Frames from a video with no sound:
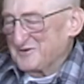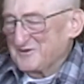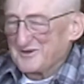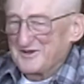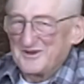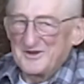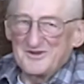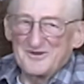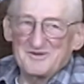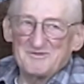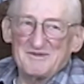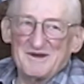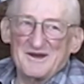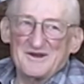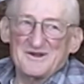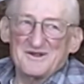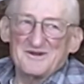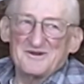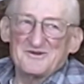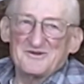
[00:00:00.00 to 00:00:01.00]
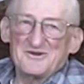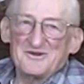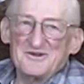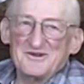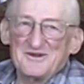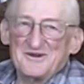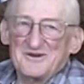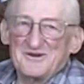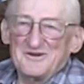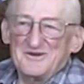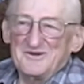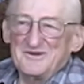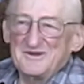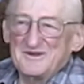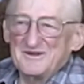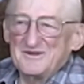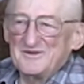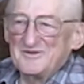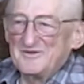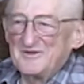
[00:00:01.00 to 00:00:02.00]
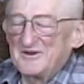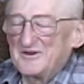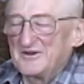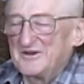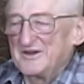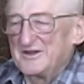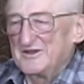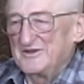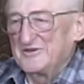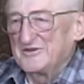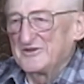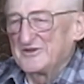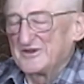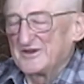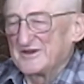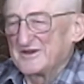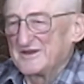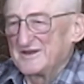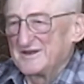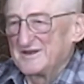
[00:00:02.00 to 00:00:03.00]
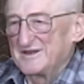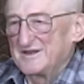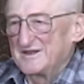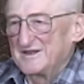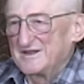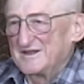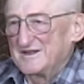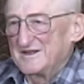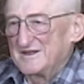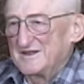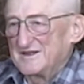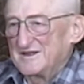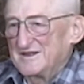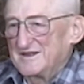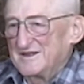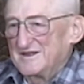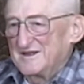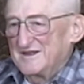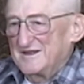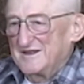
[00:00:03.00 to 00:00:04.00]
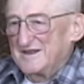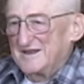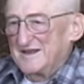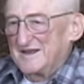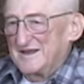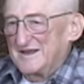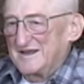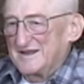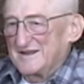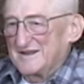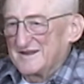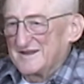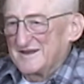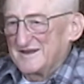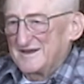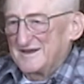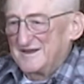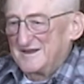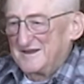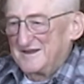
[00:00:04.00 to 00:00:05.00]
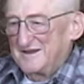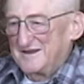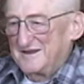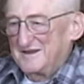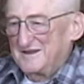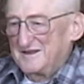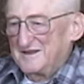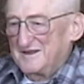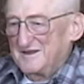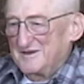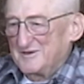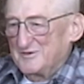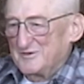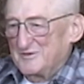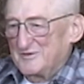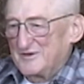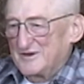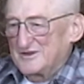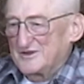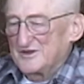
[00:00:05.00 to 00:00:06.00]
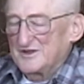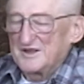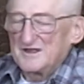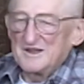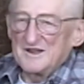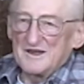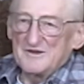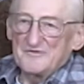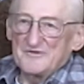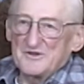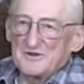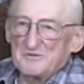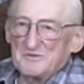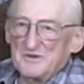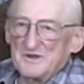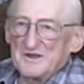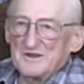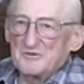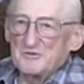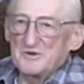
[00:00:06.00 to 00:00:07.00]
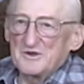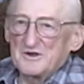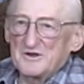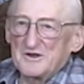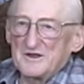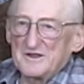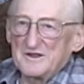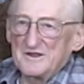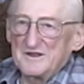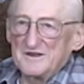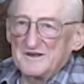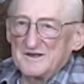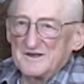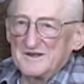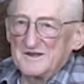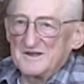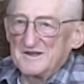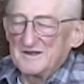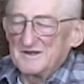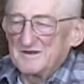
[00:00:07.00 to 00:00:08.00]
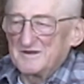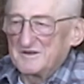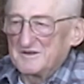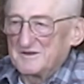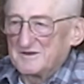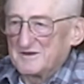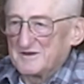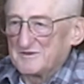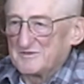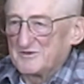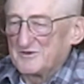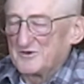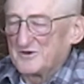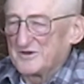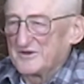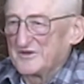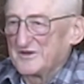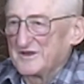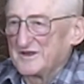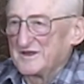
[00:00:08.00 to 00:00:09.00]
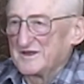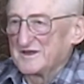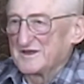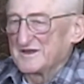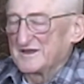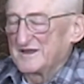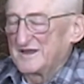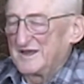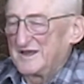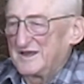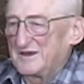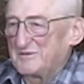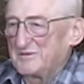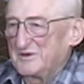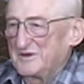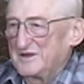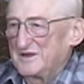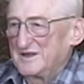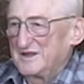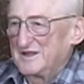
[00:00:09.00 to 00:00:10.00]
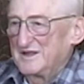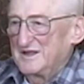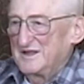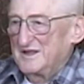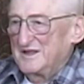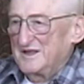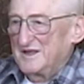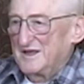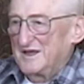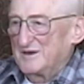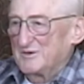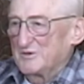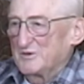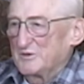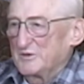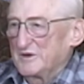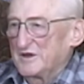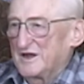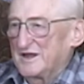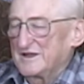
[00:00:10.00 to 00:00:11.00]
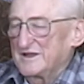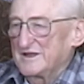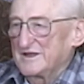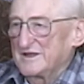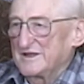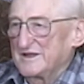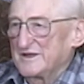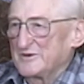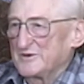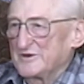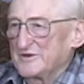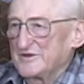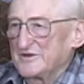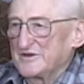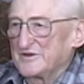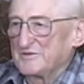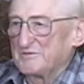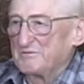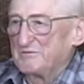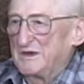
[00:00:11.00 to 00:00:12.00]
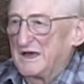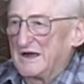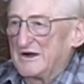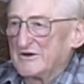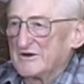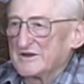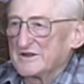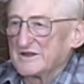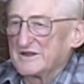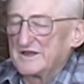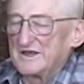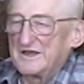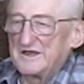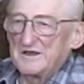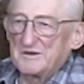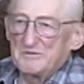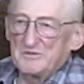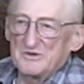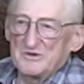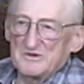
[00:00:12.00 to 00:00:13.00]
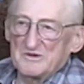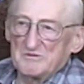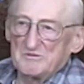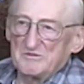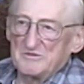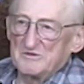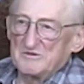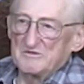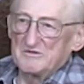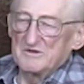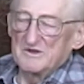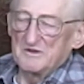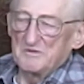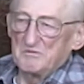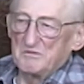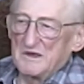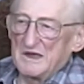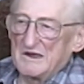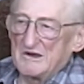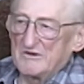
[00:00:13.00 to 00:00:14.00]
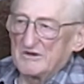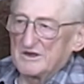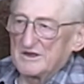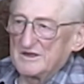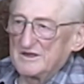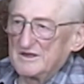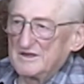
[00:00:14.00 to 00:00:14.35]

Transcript: with us about it all, It was very interesting. And we eventually left them and went on towards the camp. And when we got there, there was this barren camp, really barren,